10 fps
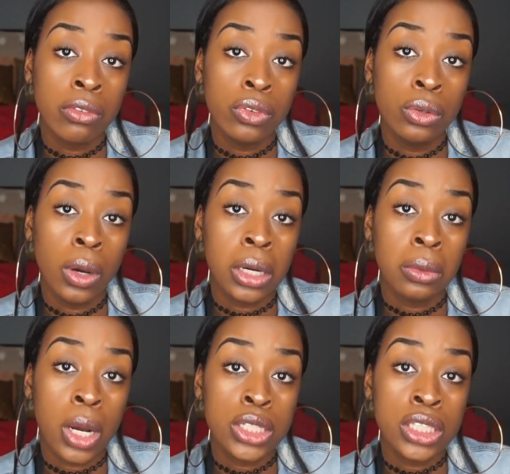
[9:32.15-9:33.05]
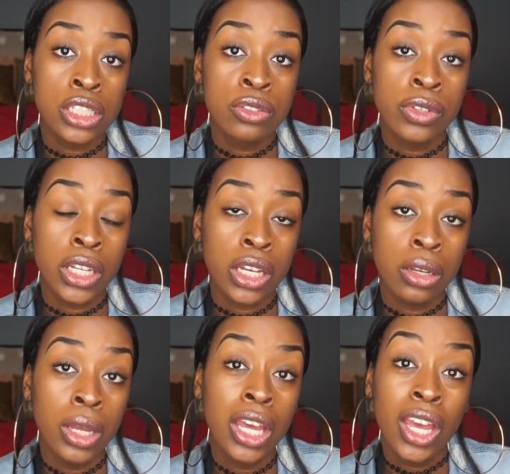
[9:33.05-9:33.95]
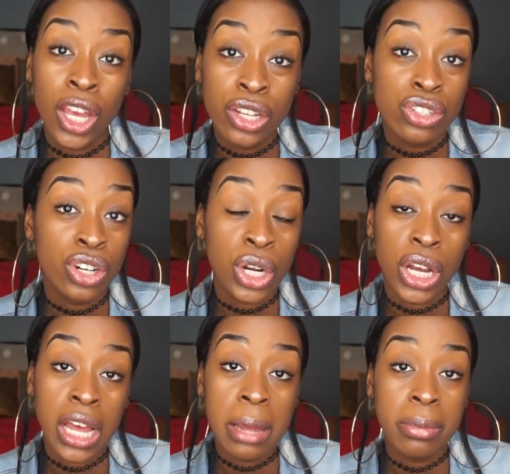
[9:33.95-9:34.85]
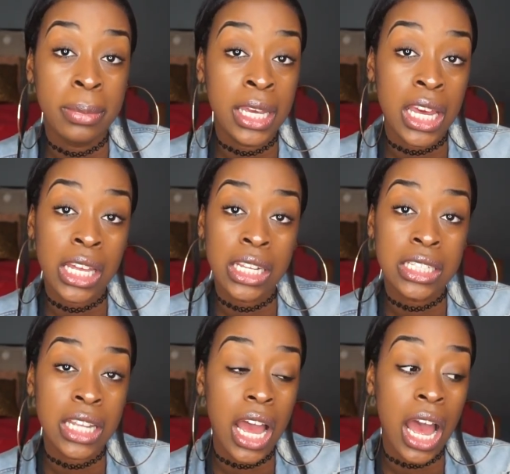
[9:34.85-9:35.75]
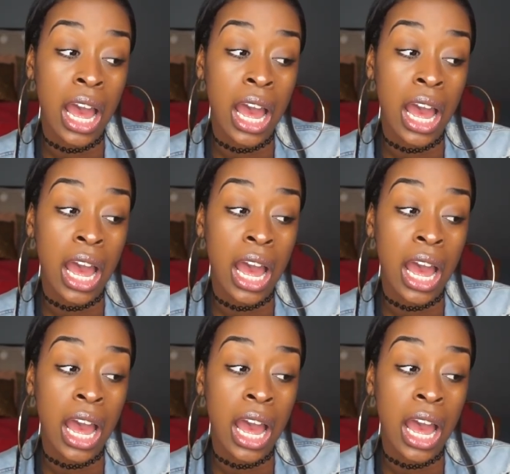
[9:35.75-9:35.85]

If you are watching this video, hit your girl up, because